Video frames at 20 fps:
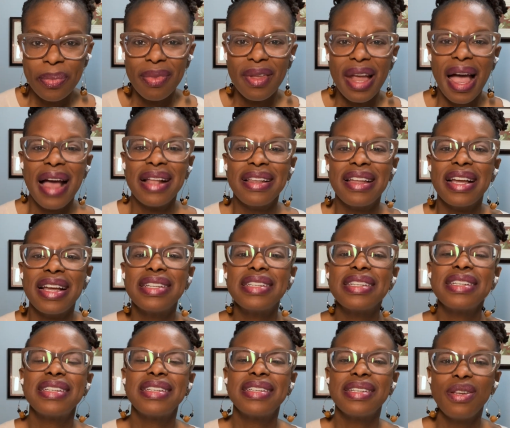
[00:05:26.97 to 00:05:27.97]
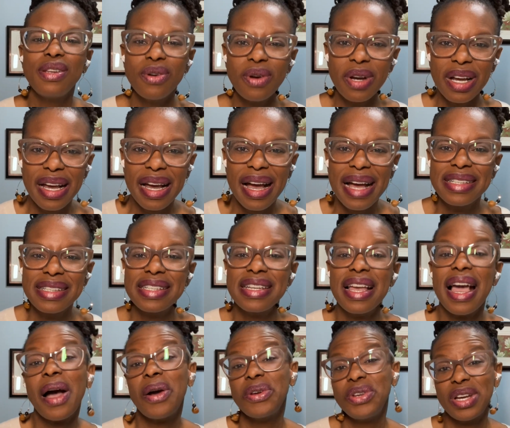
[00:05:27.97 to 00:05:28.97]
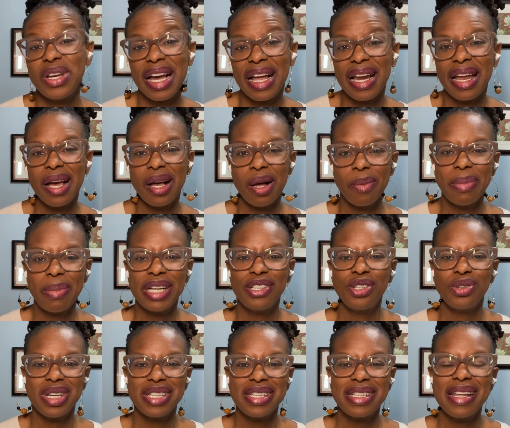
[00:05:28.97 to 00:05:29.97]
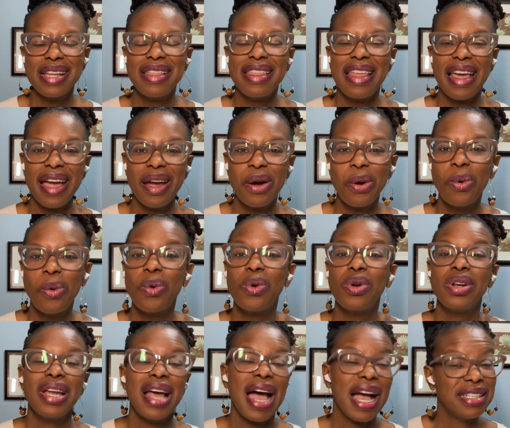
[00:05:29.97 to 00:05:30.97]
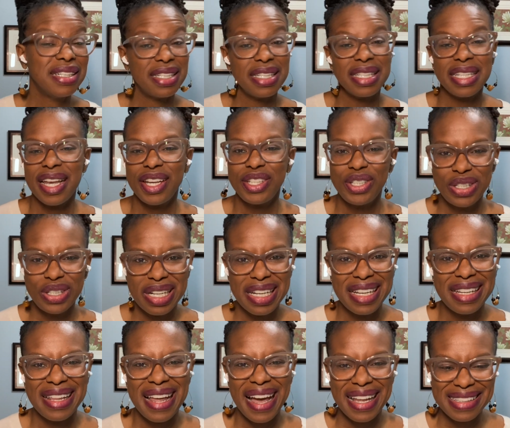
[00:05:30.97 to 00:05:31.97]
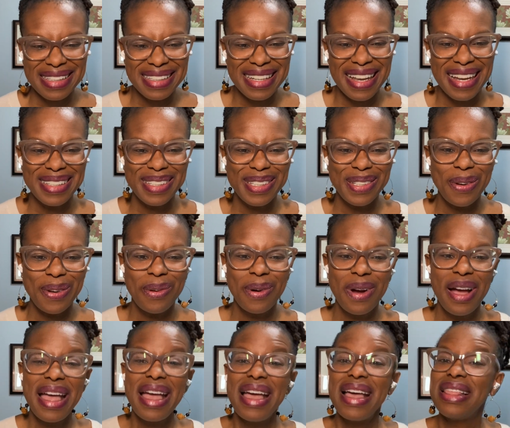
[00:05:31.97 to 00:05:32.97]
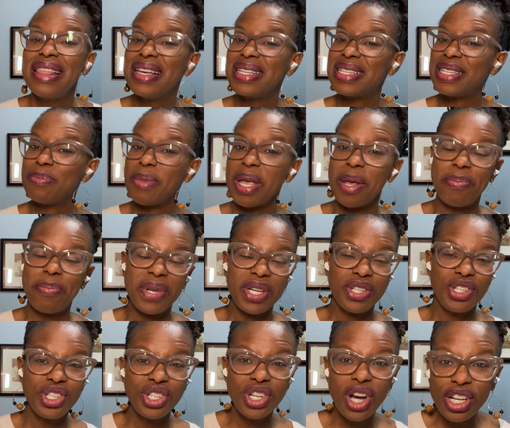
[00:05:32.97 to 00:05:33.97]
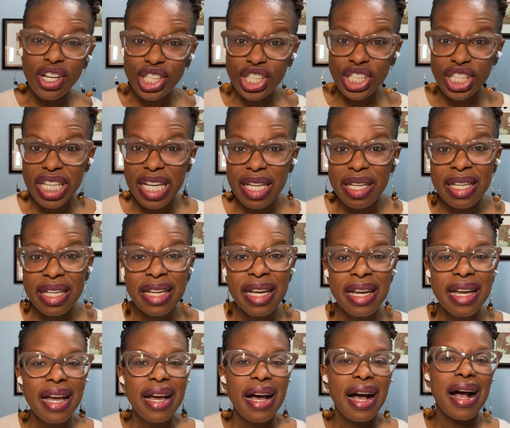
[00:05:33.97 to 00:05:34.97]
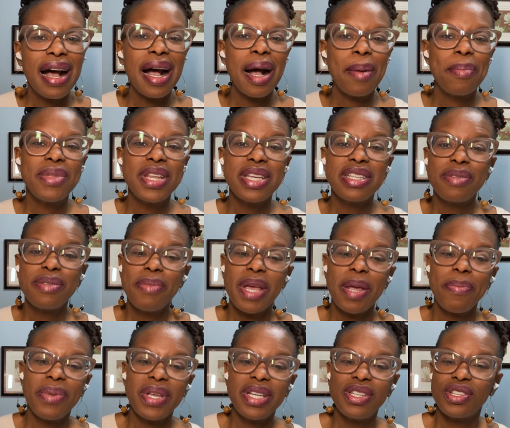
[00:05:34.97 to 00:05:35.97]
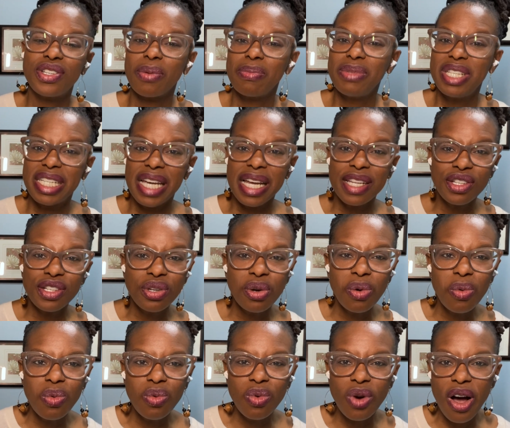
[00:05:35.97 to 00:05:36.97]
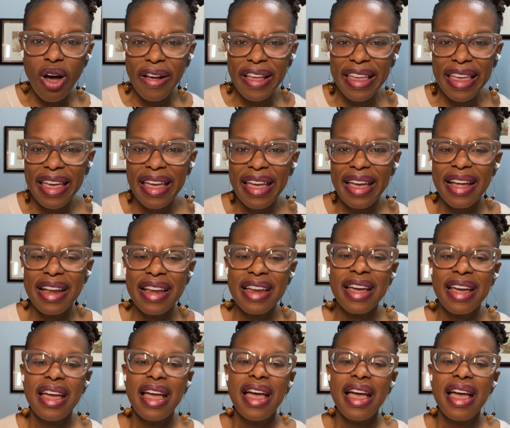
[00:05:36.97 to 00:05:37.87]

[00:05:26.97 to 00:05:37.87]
and then look and see how you can help address their own agitation in that sense. So this may be shushing, this may be some gentle rocking,